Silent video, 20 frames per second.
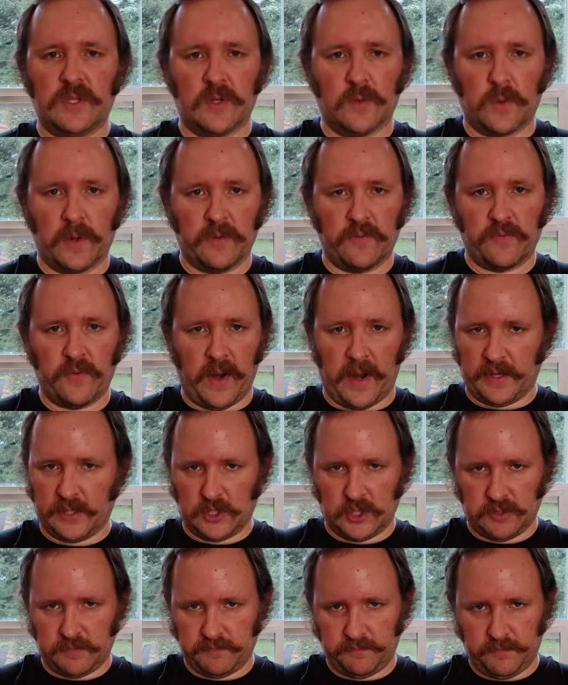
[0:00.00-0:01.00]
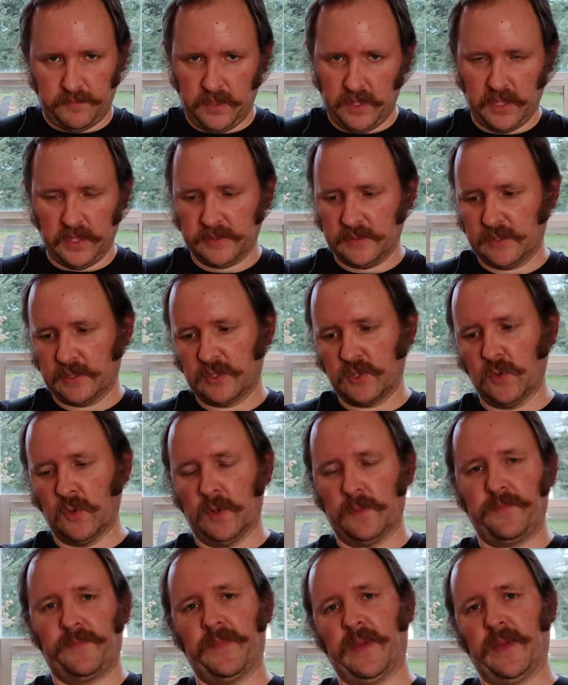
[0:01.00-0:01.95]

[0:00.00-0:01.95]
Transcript: the word fresh because it's cool.